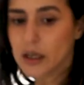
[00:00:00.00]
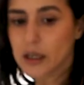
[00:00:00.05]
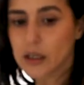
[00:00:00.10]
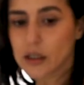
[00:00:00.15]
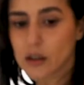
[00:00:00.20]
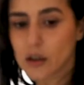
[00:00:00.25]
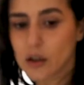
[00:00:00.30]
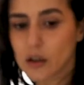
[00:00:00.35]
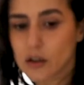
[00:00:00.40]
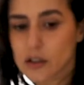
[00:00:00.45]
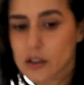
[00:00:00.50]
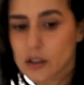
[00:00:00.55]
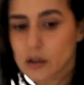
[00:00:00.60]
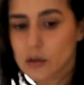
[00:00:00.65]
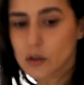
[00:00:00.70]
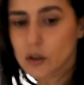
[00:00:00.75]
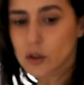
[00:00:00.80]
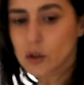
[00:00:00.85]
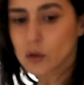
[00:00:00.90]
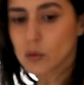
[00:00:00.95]
And also
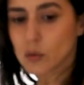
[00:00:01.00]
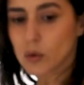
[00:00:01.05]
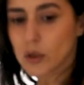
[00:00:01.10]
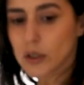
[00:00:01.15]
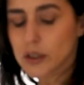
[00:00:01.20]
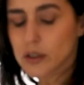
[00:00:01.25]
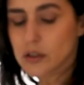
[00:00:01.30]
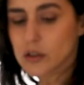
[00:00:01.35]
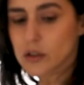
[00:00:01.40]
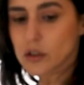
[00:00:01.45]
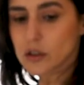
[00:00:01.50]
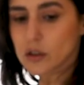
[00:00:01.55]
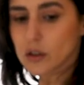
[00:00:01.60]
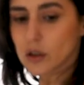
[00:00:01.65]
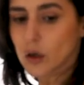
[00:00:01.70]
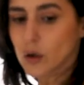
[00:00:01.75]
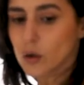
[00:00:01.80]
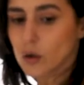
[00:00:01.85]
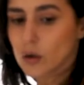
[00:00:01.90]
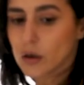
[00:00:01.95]
you want it to
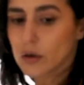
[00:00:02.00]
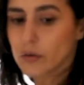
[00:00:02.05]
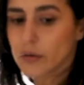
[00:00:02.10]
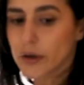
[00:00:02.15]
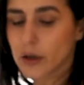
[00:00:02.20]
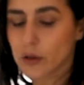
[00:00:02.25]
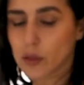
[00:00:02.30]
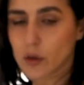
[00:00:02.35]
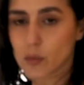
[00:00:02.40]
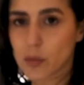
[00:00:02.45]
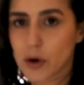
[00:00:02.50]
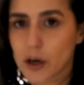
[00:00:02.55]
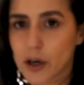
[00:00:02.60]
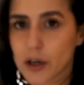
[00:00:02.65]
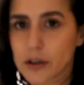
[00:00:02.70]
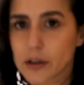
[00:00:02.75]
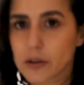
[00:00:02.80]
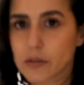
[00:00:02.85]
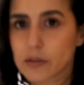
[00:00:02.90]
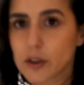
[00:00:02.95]
go around the
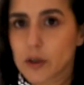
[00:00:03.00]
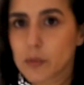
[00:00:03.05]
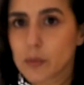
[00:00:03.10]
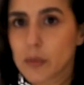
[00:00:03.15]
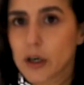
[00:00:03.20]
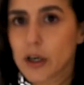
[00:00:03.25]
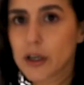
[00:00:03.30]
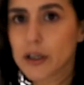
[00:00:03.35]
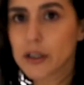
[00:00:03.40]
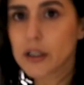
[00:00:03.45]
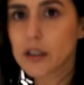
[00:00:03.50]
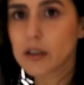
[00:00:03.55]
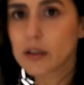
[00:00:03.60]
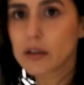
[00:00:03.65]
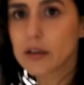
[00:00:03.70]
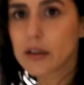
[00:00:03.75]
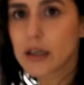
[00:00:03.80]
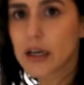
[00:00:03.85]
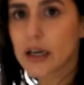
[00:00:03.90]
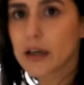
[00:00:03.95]
part of your body
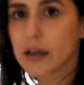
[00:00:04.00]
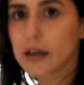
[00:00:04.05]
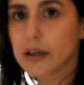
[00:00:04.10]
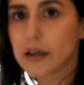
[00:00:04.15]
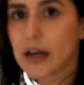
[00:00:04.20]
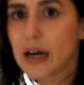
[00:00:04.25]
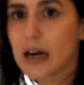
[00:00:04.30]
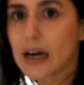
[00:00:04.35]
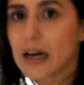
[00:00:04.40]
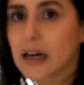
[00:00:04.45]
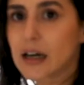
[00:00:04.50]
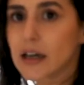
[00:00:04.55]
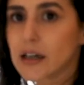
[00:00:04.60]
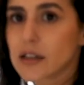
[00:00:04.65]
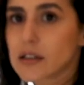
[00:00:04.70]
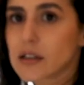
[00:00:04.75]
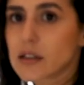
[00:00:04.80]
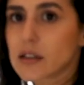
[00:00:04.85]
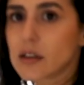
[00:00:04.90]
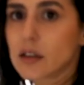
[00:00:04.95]
that
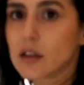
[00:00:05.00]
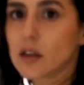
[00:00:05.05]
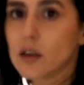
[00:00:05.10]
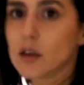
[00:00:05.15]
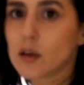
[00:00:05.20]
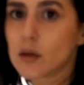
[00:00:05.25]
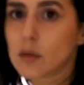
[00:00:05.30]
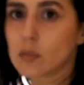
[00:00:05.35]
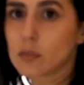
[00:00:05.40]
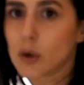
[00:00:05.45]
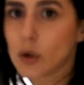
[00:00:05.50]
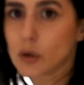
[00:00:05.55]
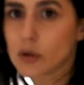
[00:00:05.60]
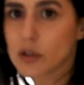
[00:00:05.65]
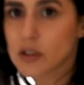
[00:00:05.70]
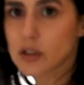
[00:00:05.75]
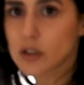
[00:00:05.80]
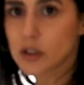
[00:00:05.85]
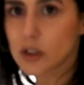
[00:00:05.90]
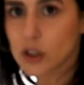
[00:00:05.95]
has the
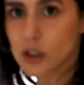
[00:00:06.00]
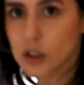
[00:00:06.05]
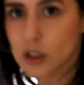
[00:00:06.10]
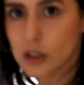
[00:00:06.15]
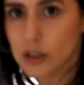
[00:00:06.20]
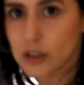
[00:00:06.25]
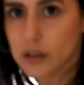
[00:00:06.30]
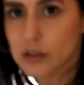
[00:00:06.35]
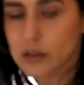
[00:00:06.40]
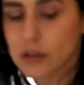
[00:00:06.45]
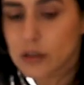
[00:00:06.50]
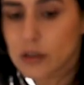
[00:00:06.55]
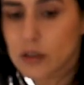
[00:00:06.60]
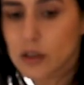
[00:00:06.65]
most girth.